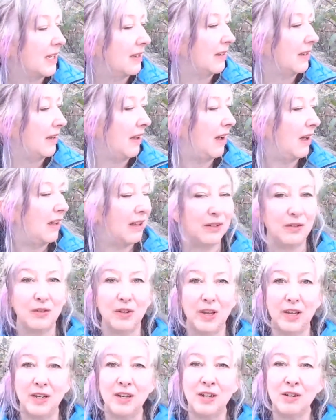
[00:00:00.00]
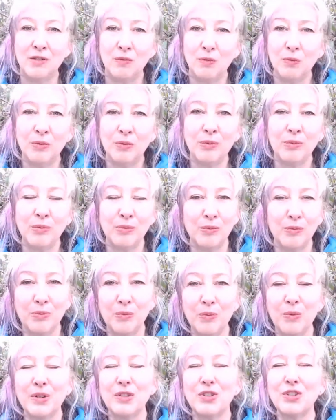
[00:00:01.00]
And
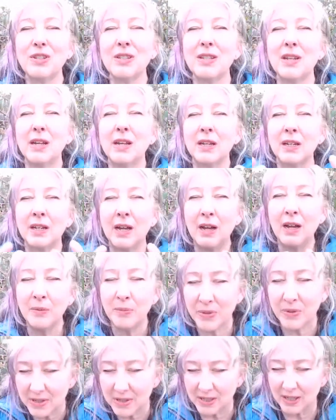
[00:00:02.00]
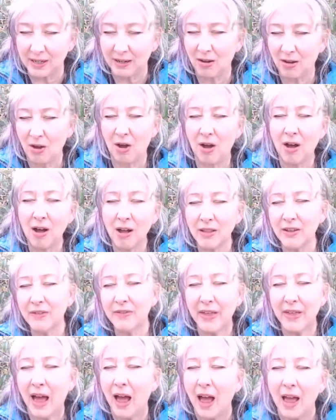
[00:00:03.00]
just encompassing all of
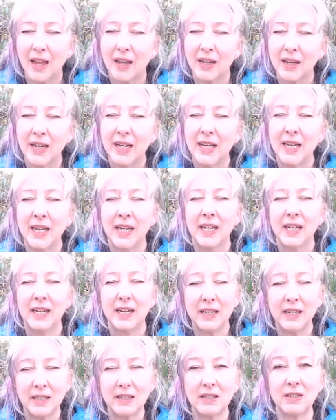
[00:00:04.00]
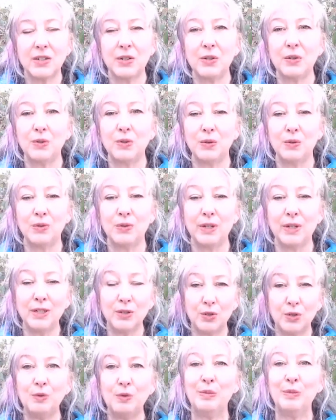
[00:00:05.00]
that into
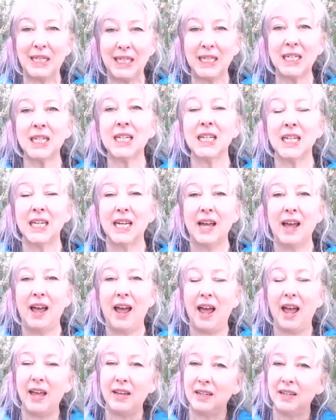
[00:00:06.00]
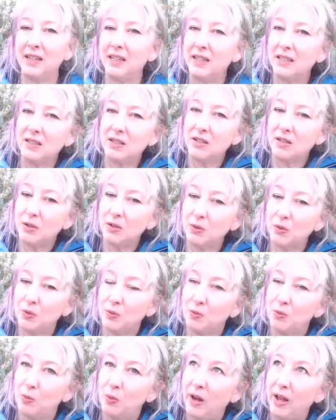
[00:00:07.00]
me and into
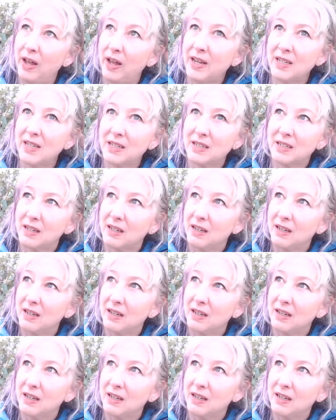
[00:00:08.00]
what